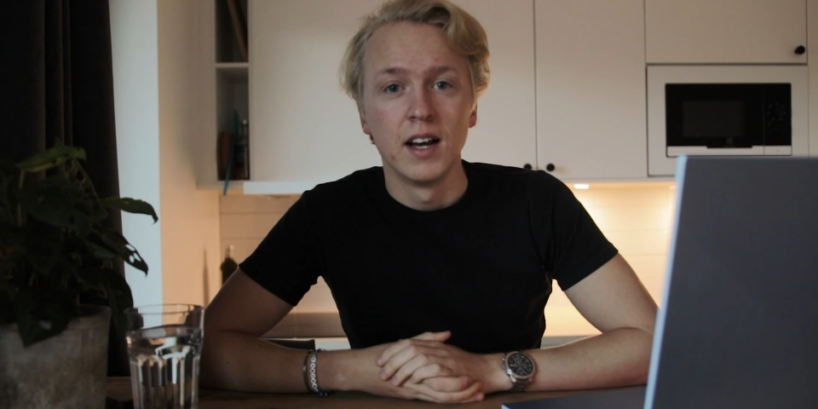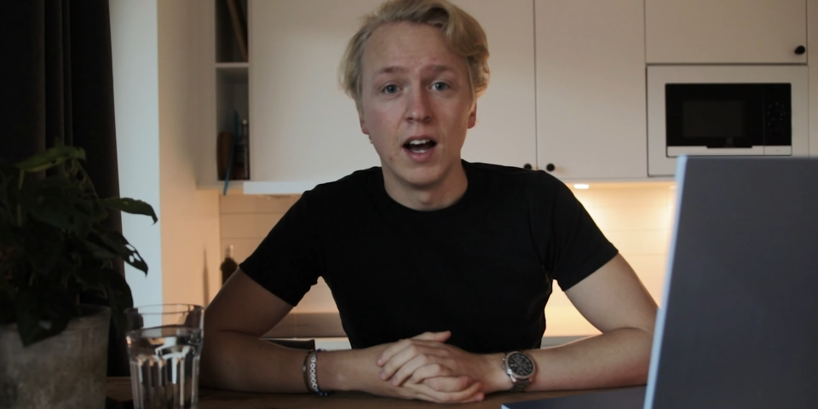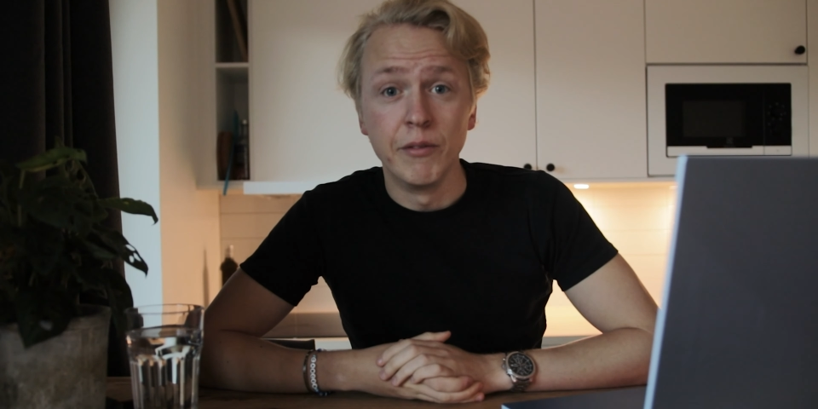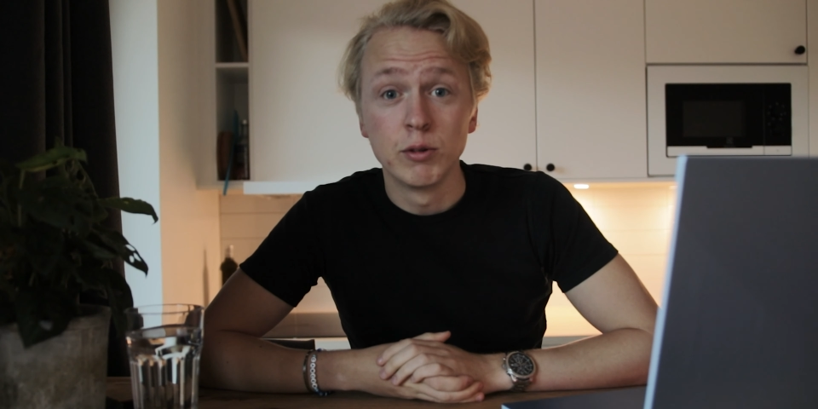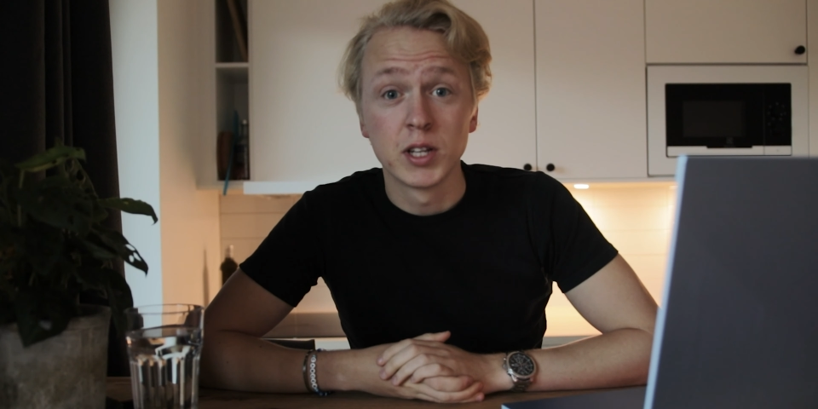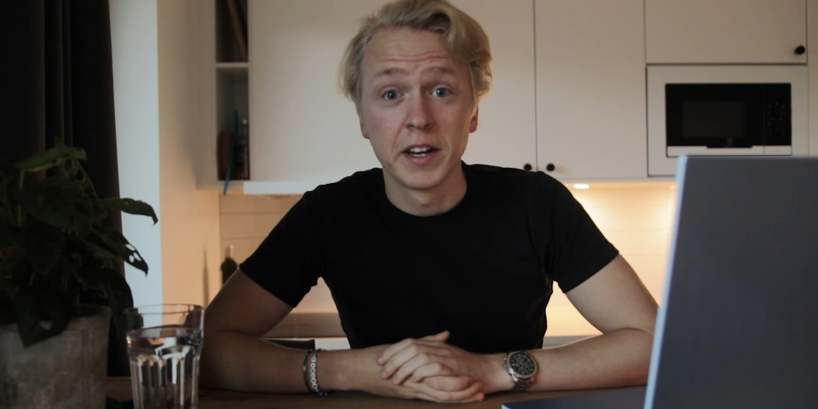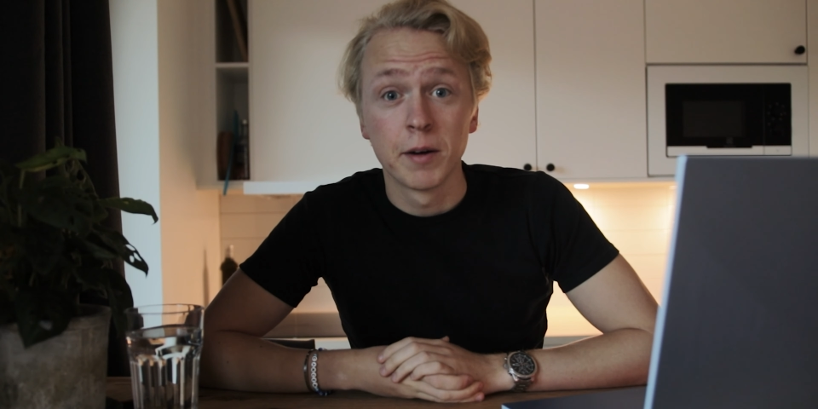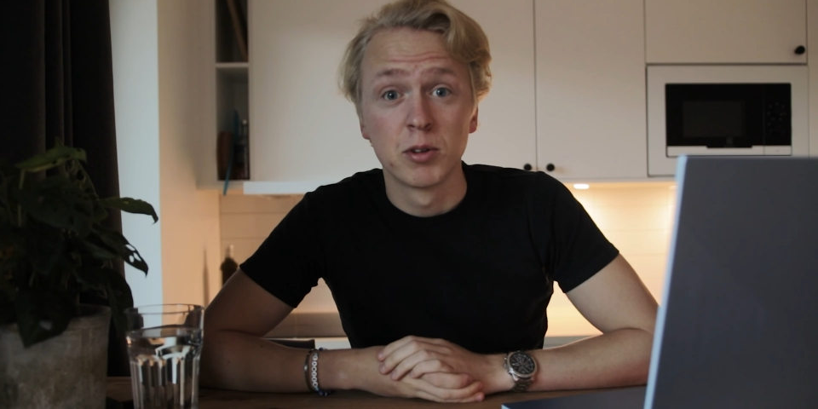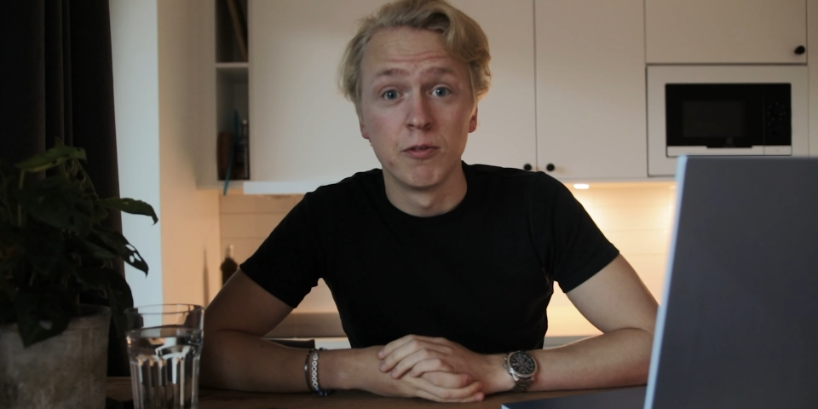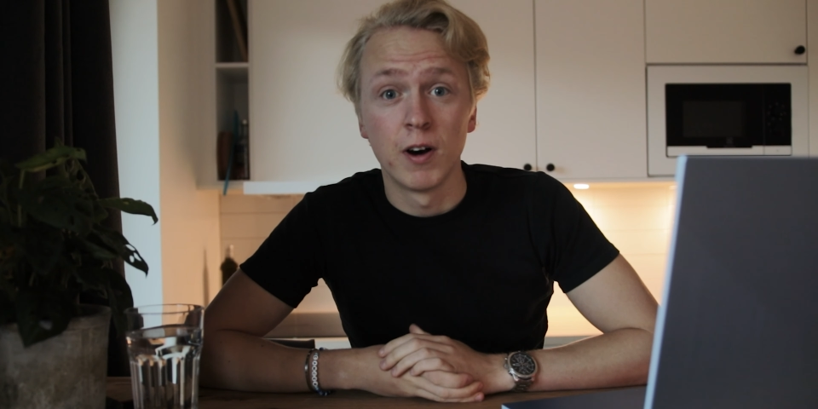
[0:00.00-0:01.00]
Have you signed
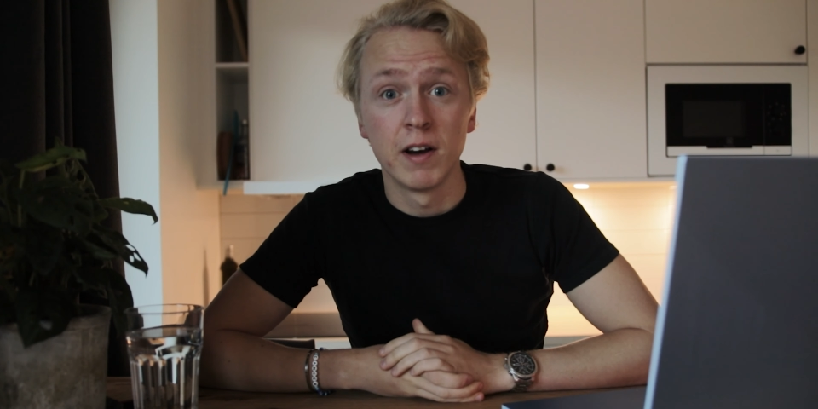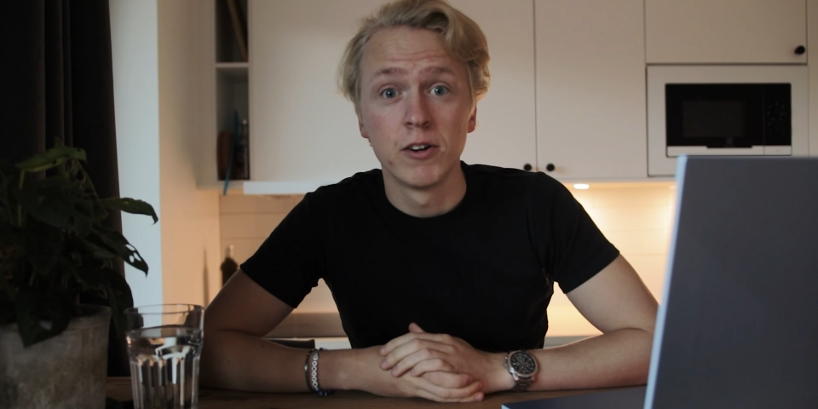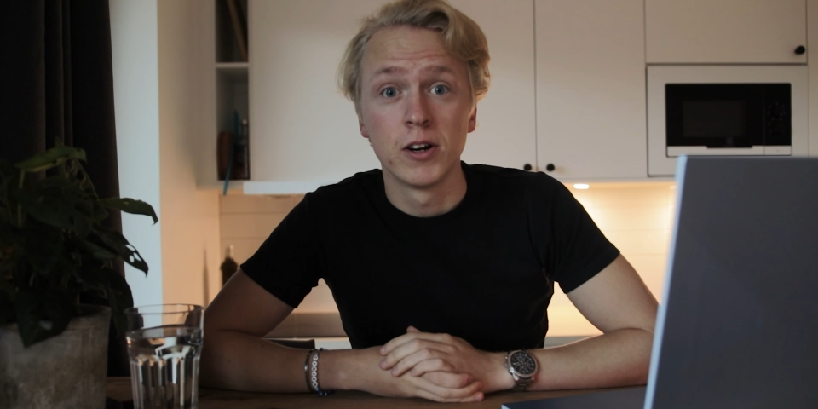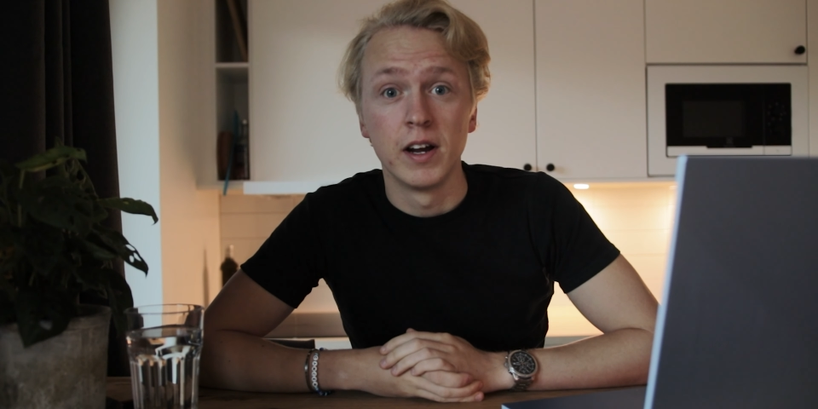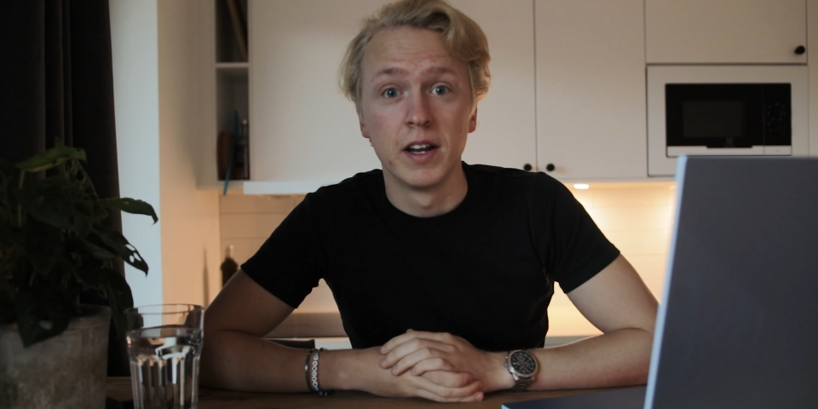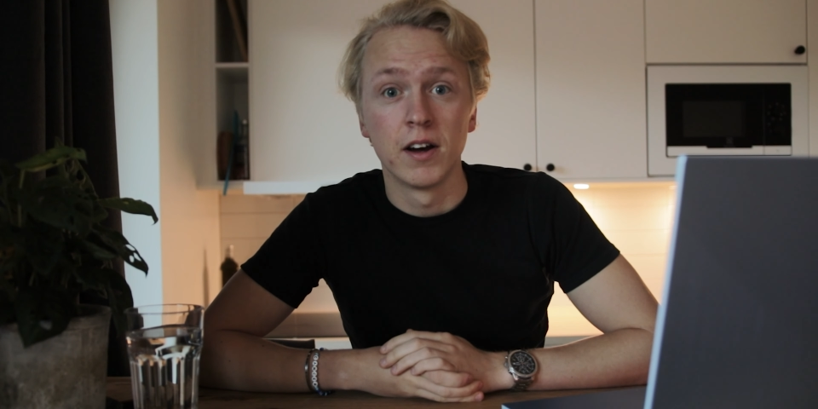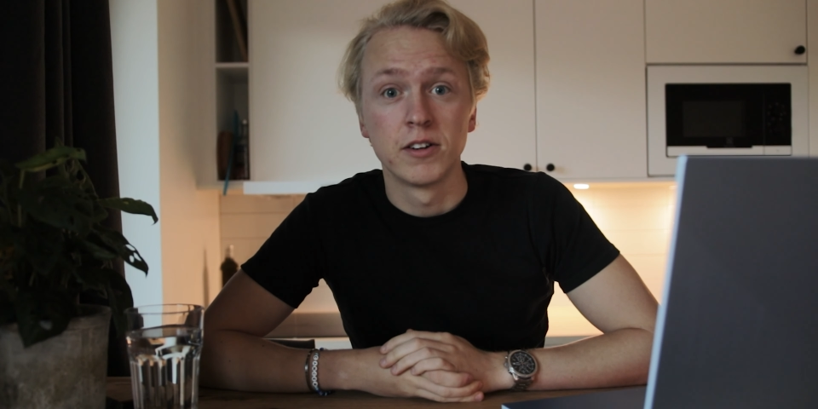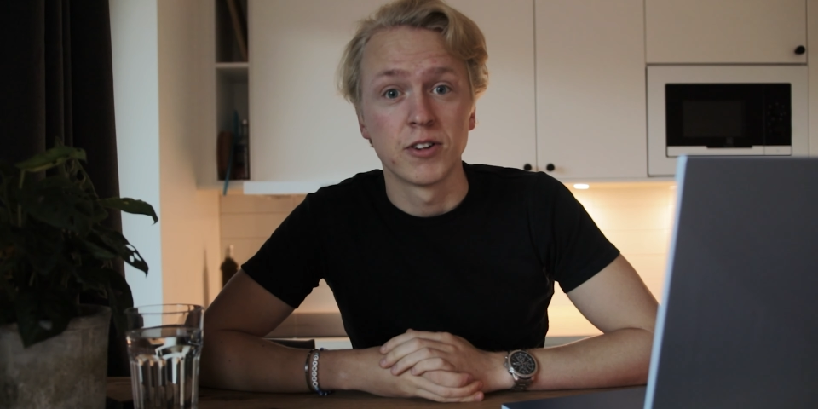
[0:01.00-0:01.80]
up to Fiverr and are